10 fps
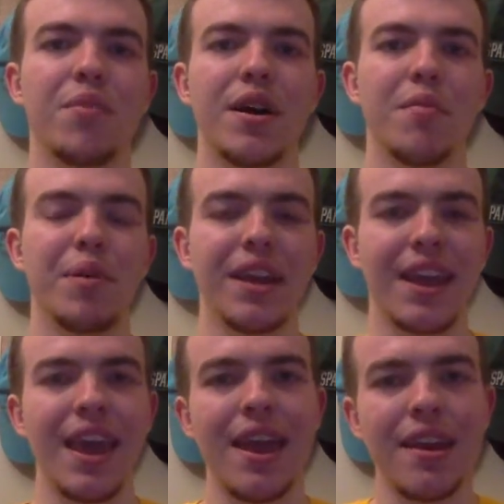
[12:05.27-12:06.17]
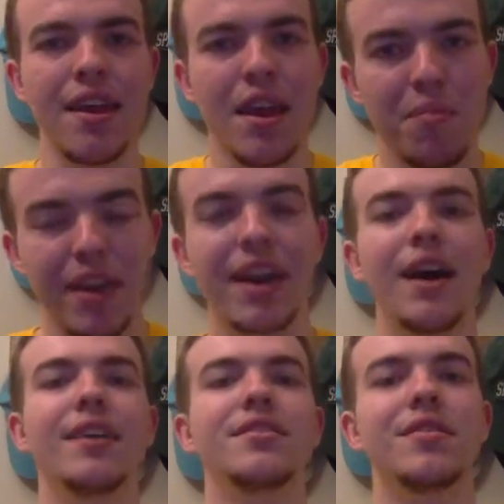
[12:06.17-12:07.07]
But again,
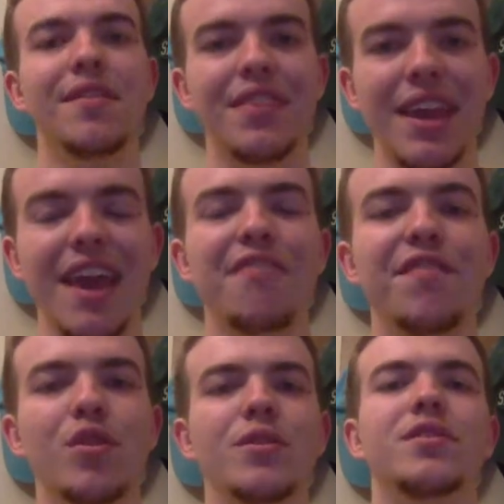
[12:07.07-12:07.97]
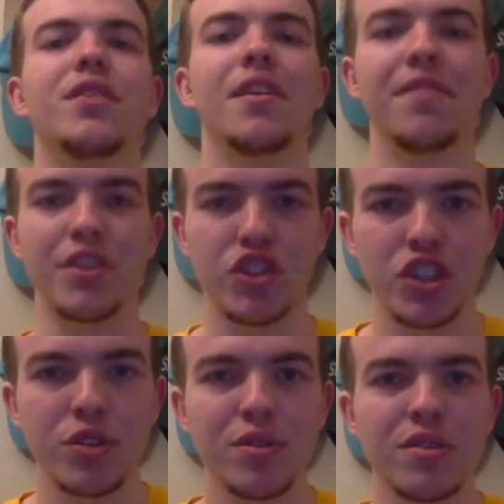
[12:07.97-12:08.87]
because of the influence of the
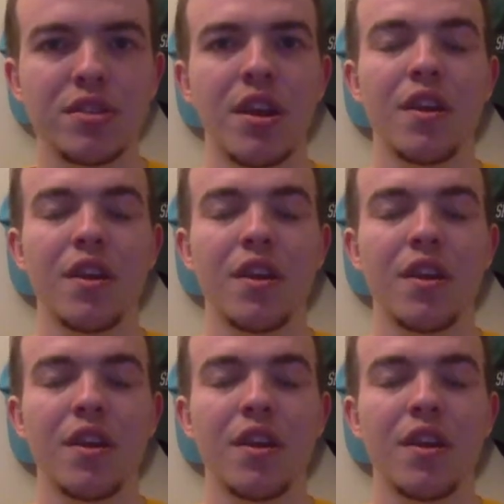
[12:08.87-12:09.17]
Jews,